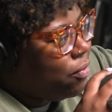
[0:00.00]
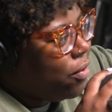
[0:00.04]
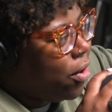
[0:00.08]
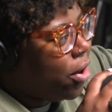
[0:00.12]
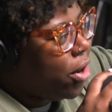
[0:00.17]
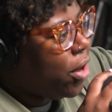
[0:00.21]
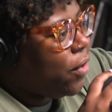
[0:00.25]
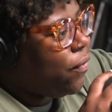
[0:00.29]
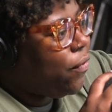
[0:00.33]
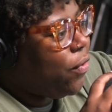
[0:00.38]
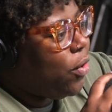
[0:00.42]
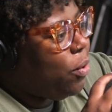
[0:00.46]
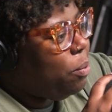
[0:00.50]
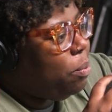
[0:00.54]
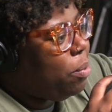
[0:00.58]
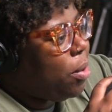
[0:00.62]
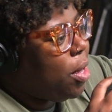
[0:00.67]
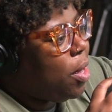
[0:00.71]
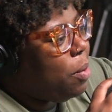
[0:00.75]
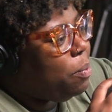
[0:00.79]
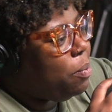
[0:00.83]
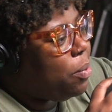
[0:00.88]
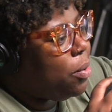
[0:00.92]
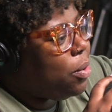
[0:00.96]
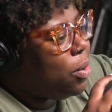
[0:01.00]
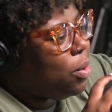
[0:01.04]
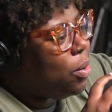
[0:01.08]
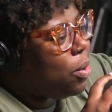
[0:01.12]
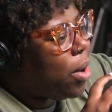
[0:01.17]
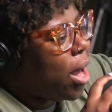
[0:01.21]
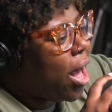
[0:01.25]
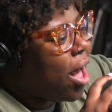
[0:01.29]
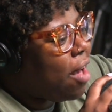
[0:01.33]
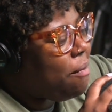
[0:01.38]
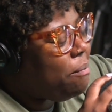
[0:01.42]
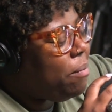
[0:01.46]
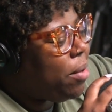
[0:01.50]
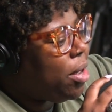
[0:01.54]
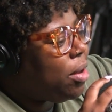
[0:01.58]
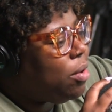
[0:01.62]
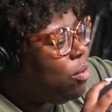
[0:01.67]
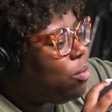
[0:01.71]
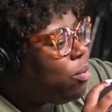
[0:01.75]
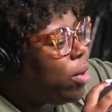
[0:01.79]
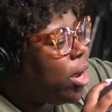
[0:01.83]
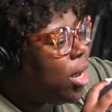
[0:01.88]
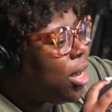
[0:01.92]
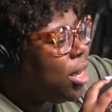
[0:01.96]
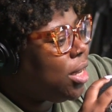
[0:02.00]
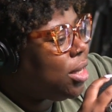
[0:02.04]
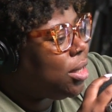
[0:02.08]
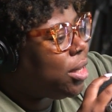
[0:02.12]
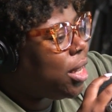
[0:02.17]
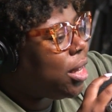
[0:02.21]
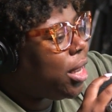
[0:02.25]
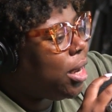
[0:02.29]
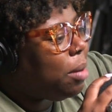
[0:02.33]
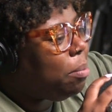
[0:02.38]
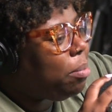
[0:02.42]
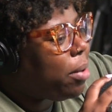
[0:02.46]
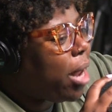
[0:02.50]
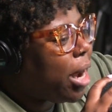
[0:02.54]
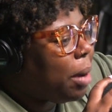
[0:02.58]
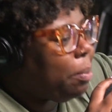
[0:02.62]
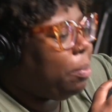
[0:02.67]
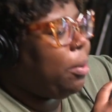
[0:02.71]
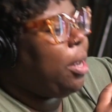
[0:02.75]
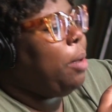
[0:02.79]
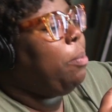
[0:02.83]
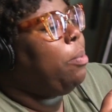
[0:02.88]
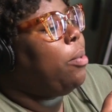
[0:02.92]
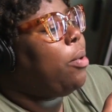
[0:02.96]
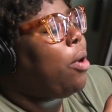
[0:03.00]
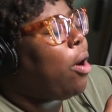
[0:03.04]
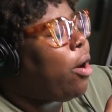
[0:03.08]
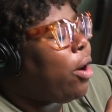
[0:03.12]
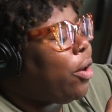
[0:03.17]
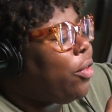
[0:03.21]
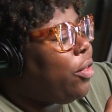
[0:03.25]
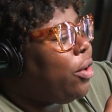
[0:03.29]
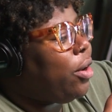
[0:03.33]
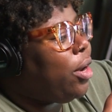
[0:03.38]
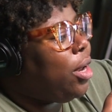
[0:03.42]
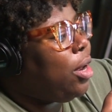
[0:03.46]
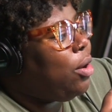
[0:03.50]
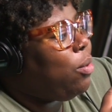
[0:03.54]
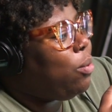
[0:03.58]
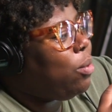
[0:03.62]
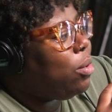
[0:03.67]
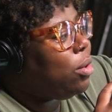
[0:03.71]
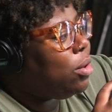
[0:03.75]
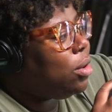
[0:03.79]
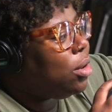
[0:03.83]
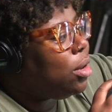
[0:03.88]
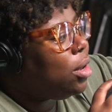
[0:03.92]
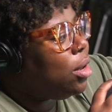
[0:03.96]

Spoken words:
very few people have been raised that like black people are their equal.